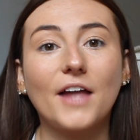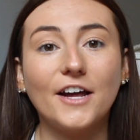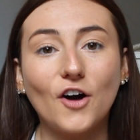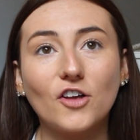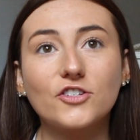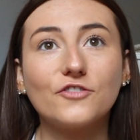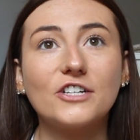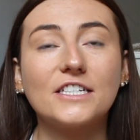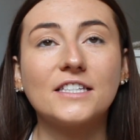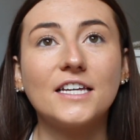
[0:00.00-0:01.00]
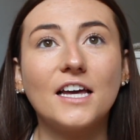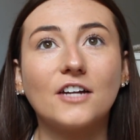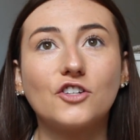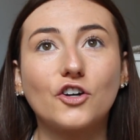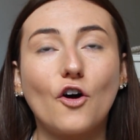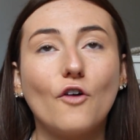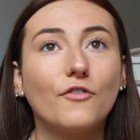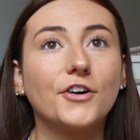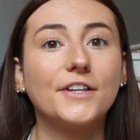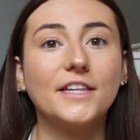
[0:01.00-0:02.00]
I also recently took
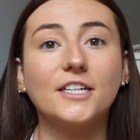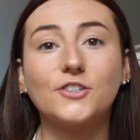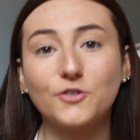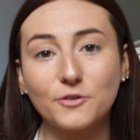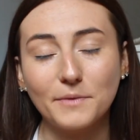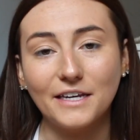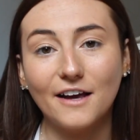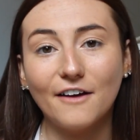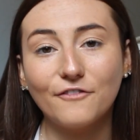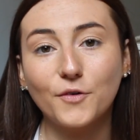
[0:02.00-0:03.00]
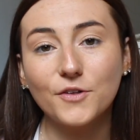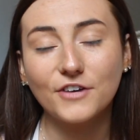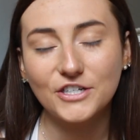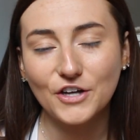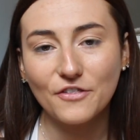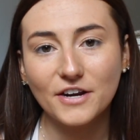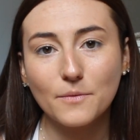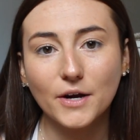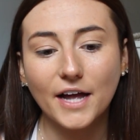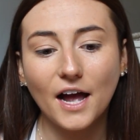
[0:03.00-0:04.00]
over the social media for the restaurant that
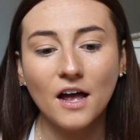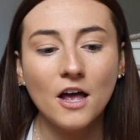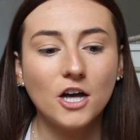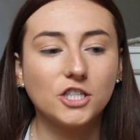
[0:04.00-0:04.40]
I work at,